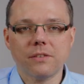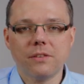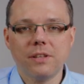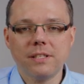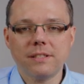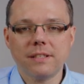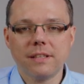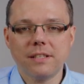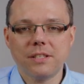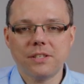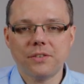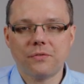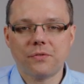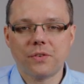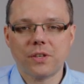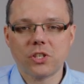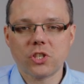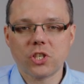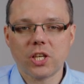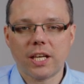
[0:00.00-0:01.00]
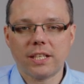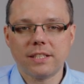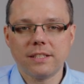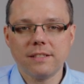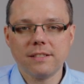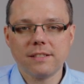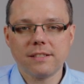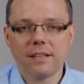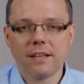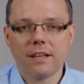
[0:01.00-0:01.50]
these are the different
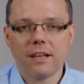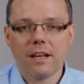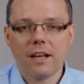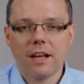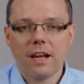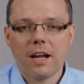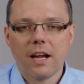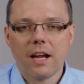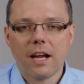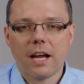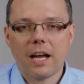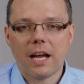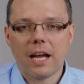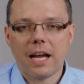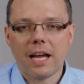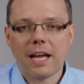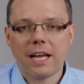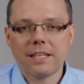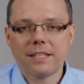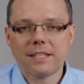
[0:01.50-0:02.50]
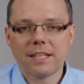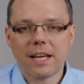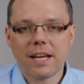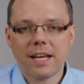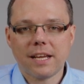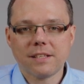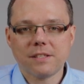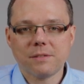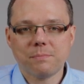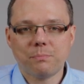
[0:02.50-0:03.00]
channels, and
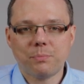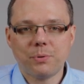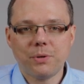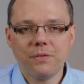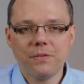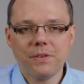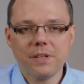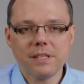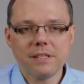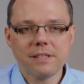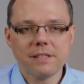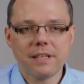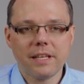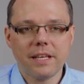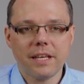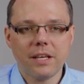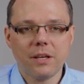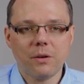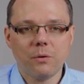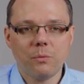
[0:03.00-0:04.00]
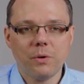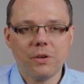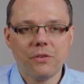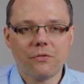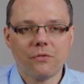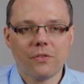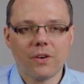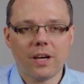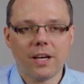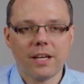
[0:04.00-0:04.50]
as previously we
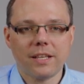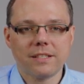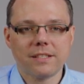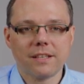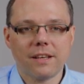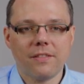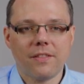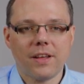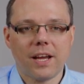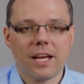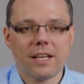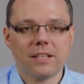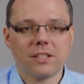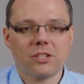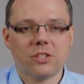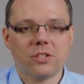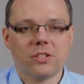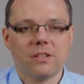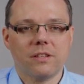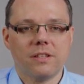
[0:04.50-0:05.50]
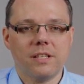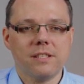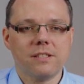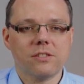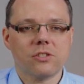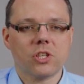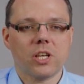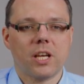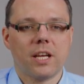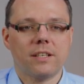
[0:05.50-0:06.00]
find that this
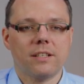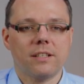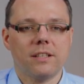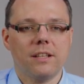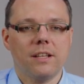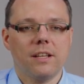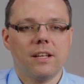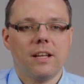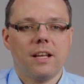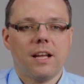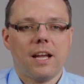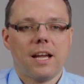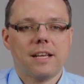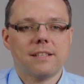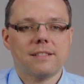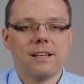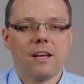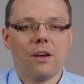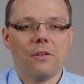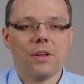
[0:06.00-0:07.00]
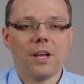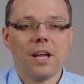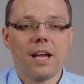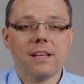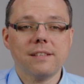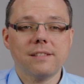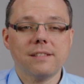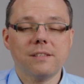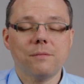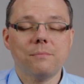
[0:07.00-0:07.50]
channel has now the
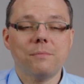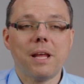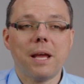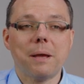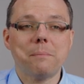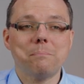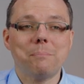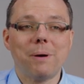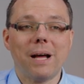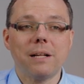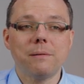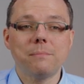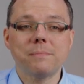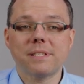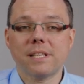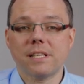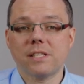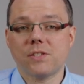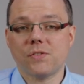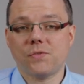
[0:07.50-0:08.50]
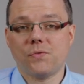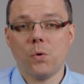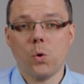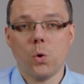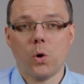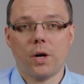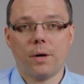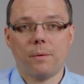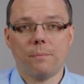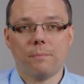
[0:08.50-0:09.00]
custom name PalmSens
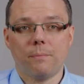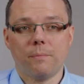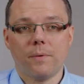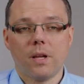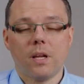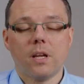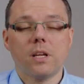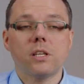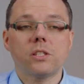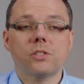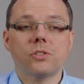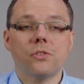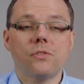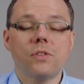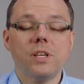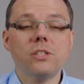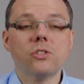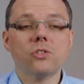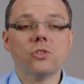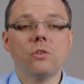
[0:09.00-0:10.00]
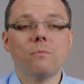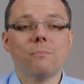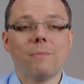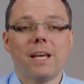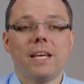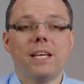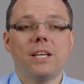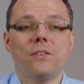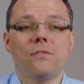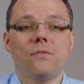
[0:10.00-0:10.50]
4. So this should
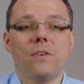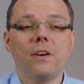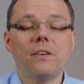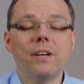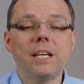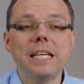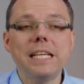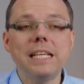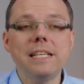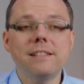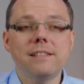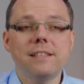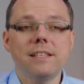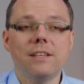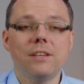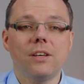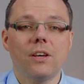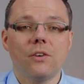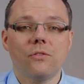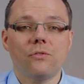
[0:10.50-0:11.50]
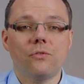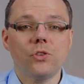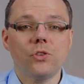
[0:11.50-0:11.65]
make it very easy for